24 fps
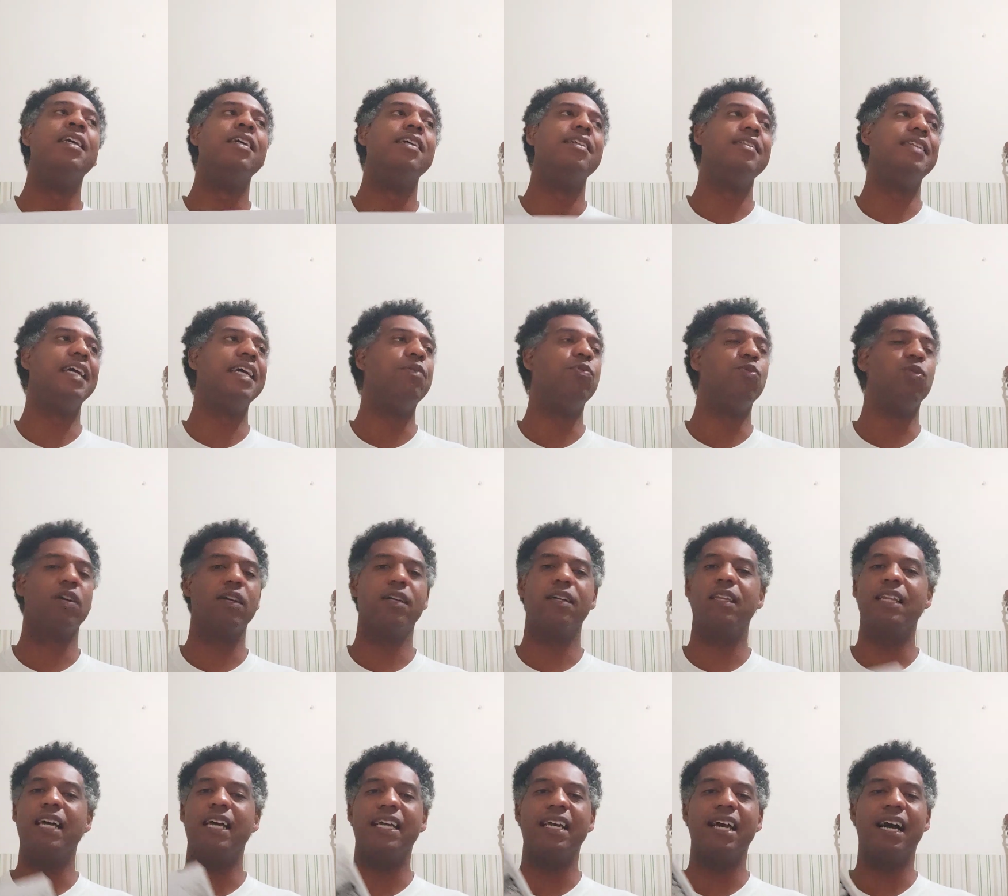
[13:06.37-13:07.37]
They work
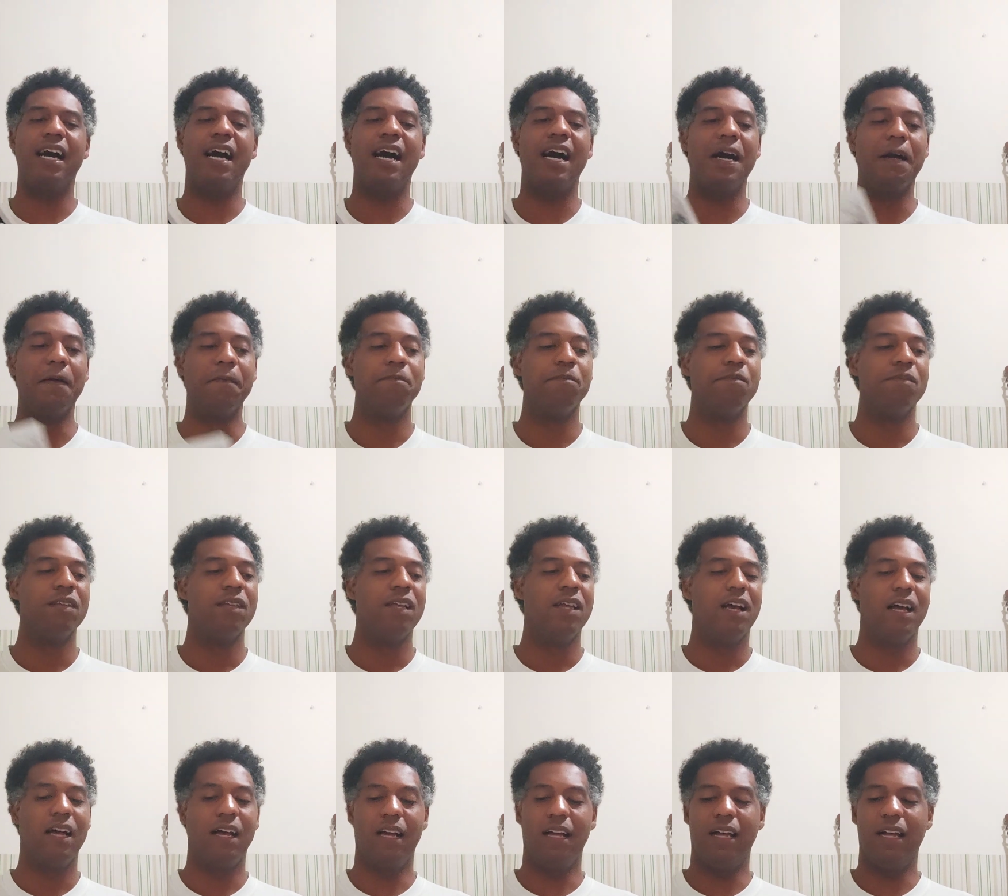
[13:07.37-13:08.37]
like a
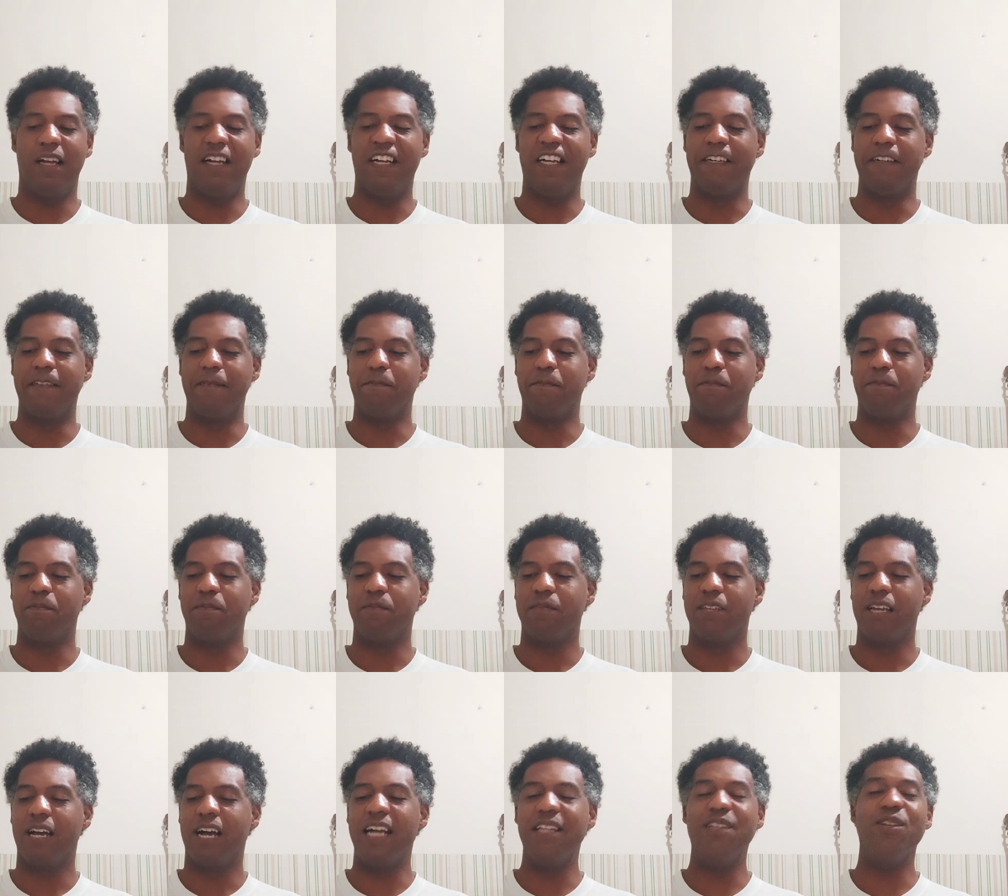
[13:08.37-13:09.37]
kind
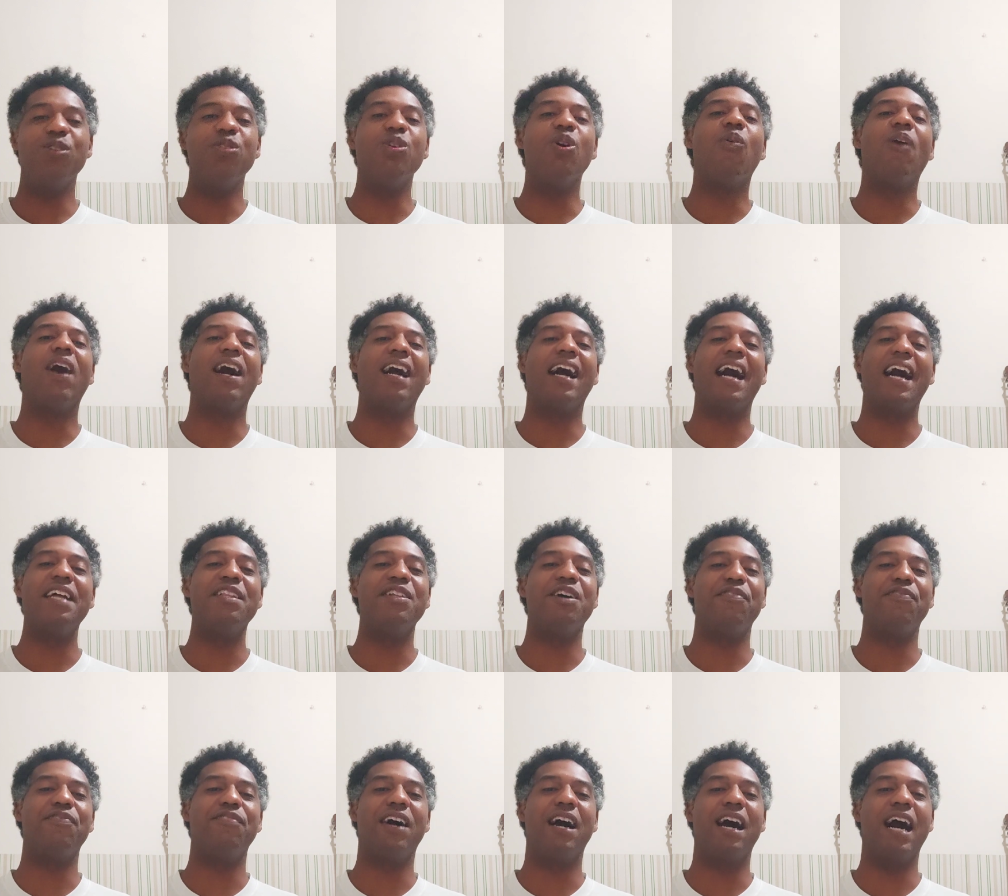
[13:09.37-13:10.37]

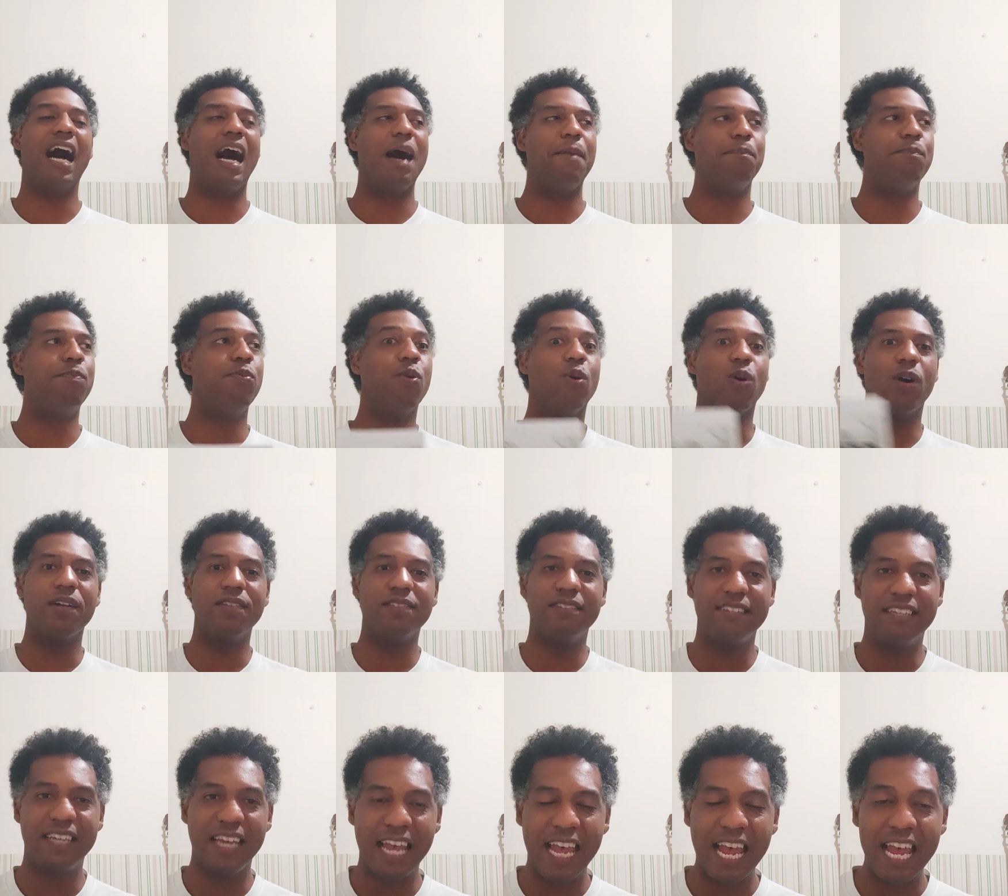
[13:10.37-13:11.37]
of a board
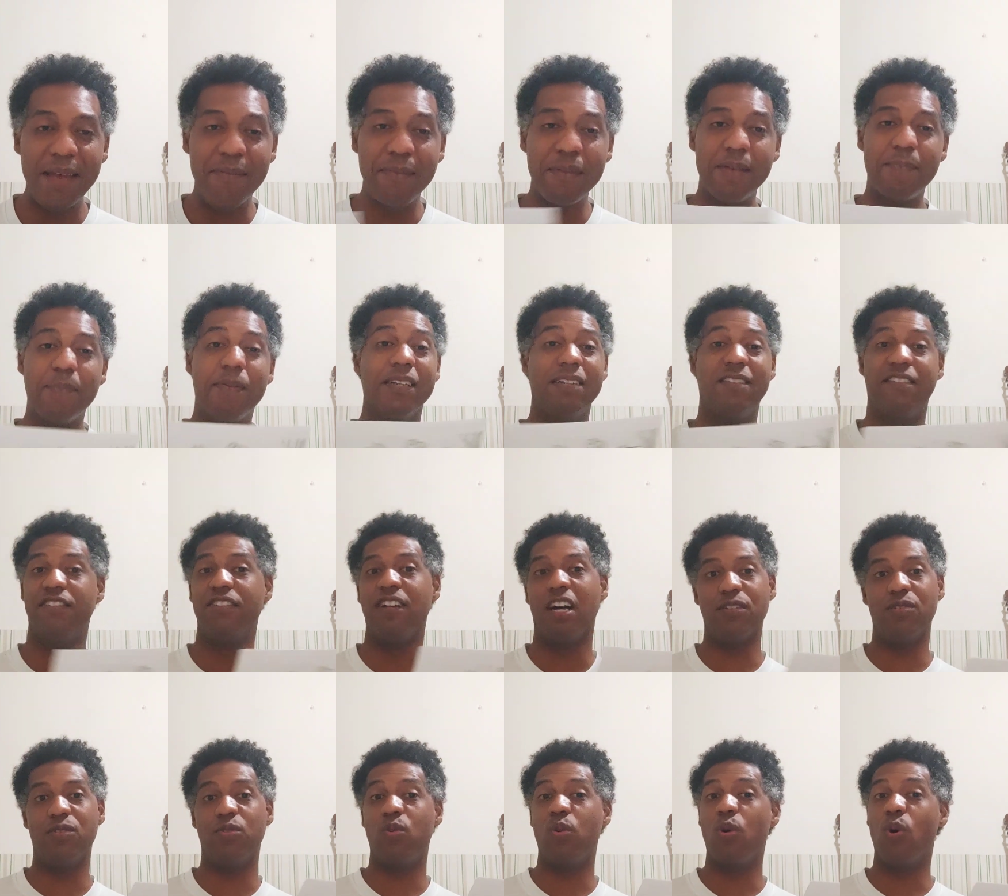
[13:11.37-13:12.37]
game, but
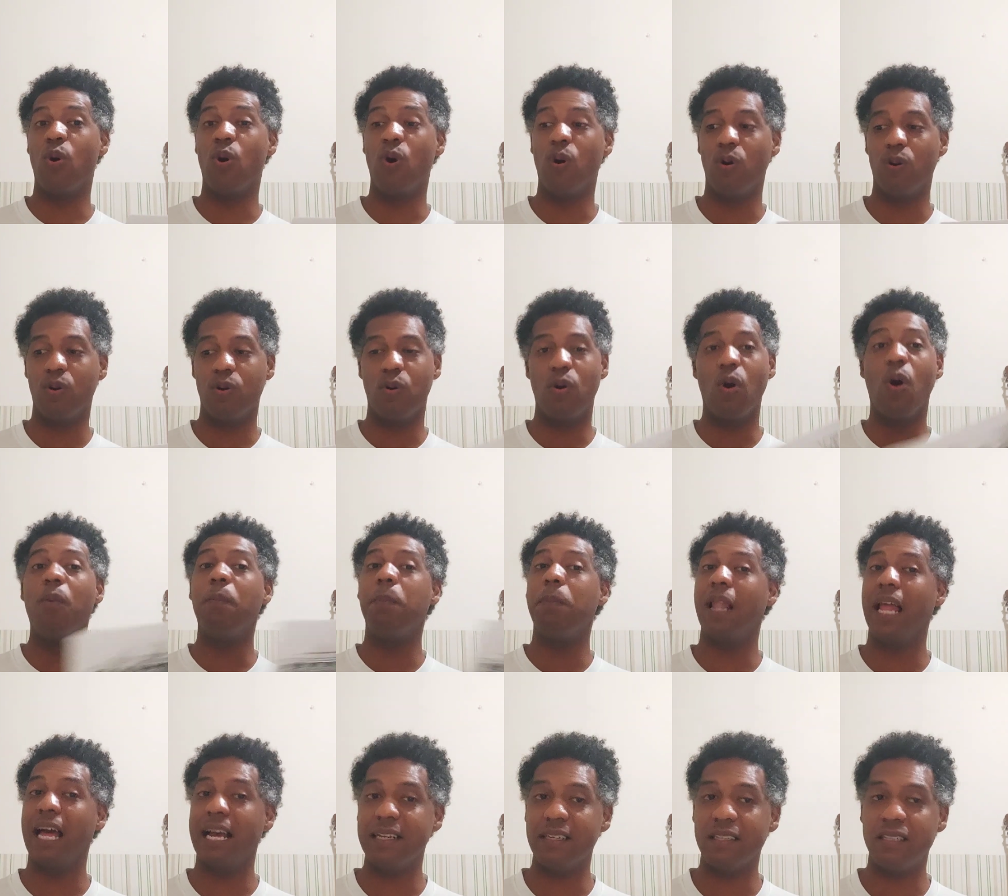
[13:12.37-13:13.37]
not
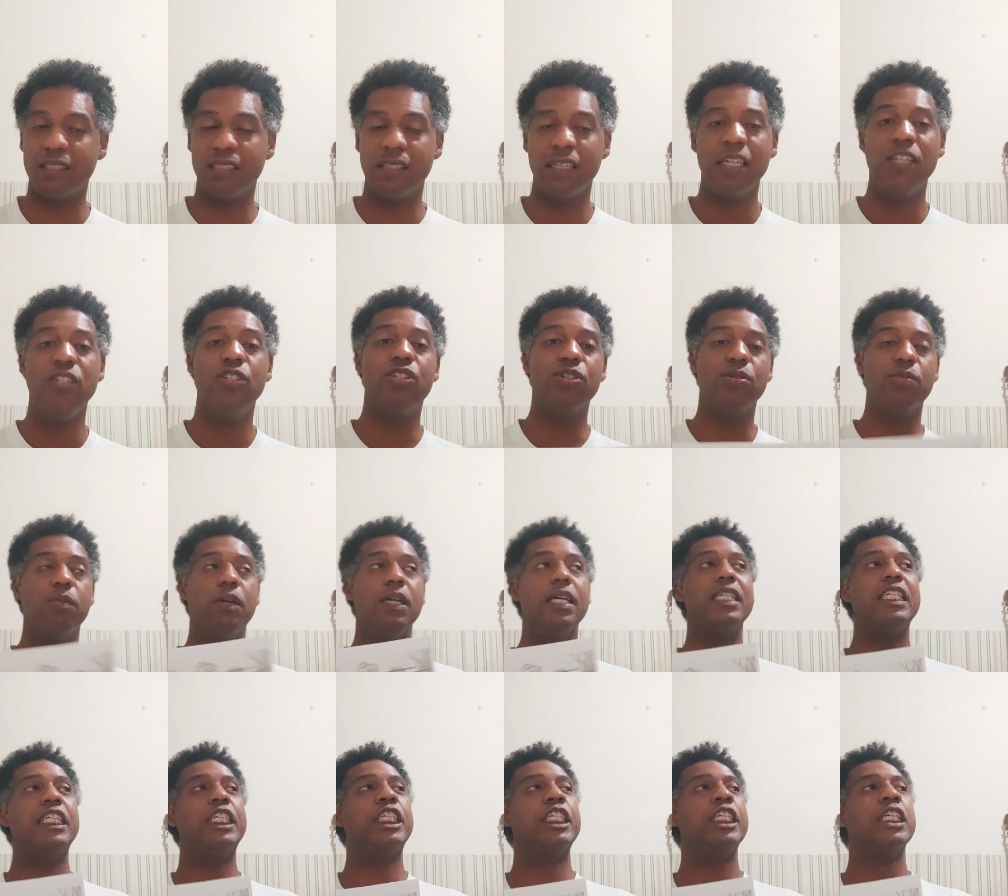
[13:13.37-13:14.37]
complex too
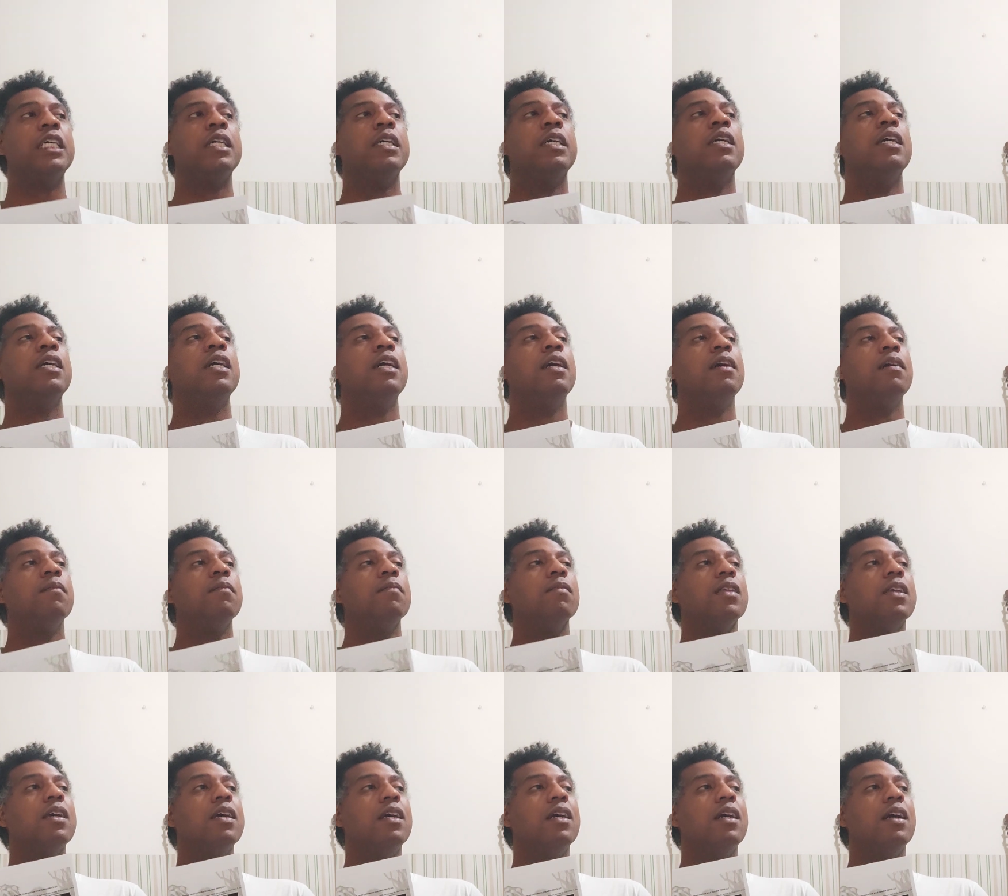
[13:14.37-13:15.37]
much.
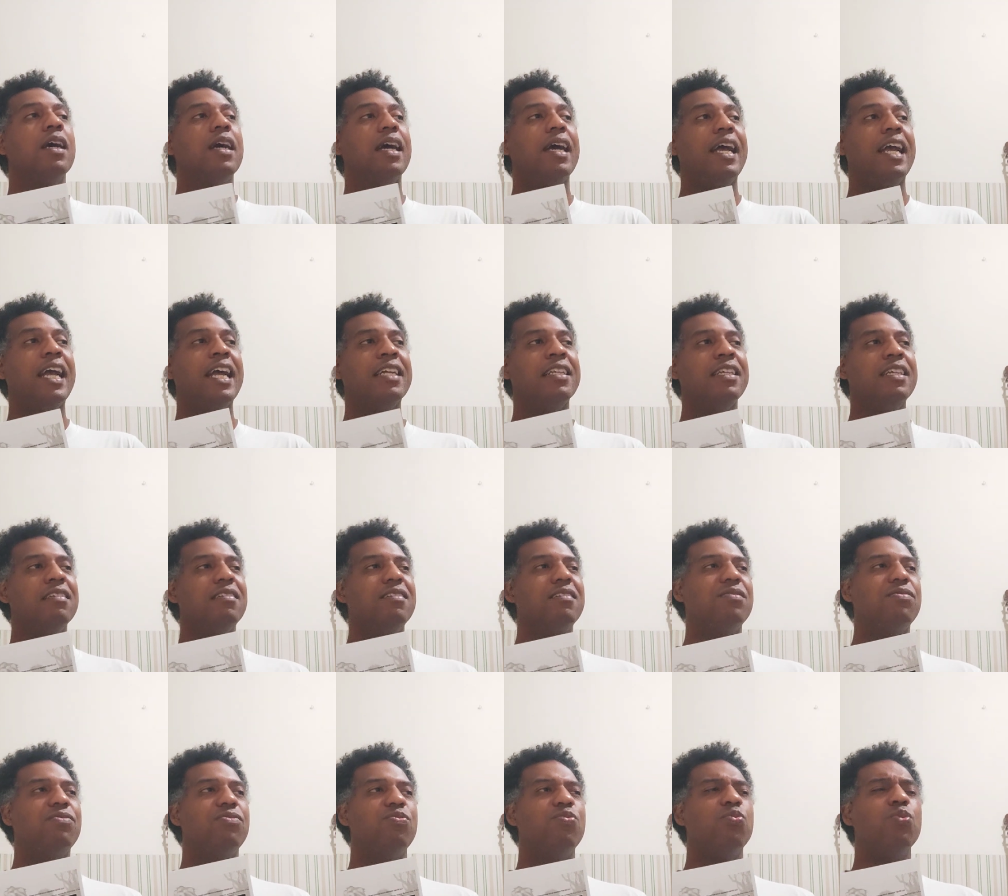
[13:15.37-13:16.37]
And
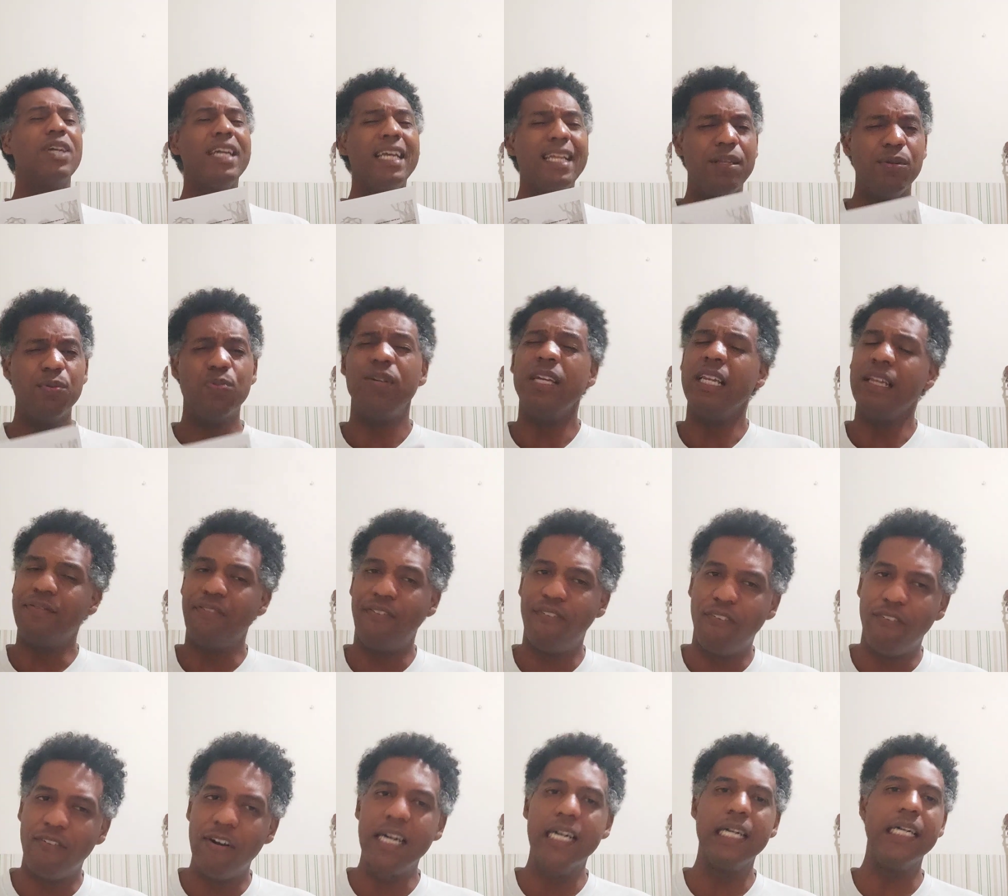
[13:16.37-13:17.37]
it's really
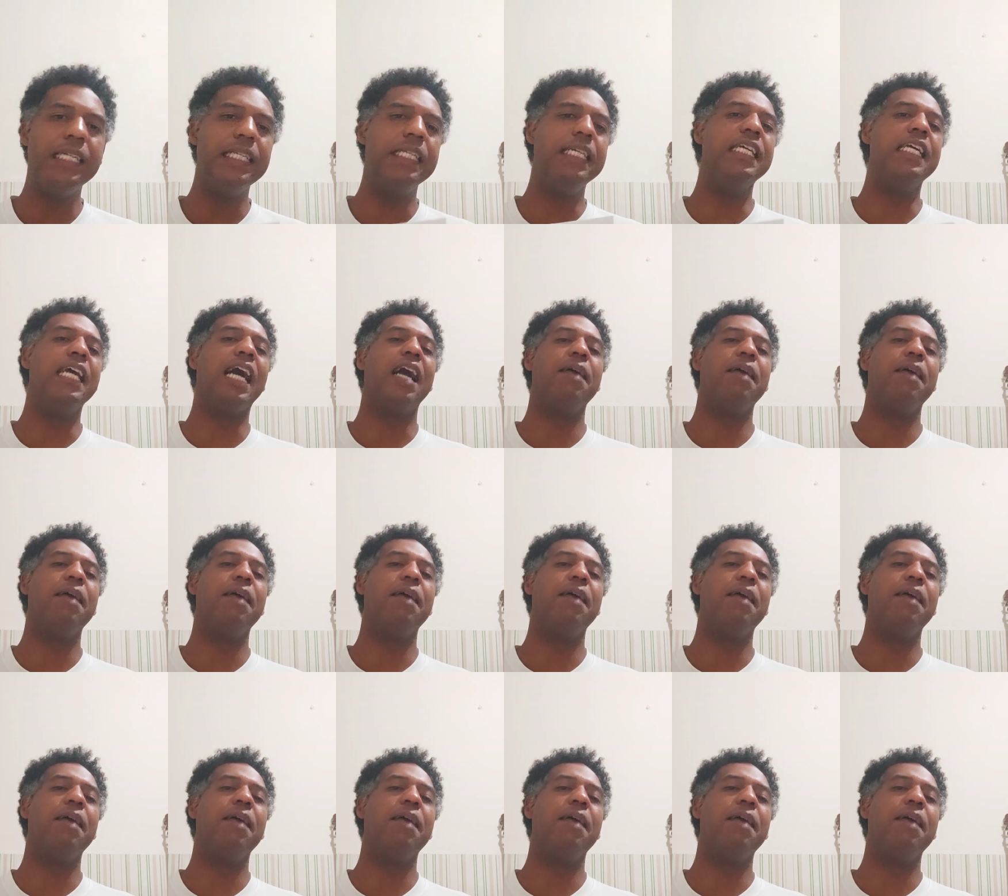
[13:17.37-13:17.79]
funny.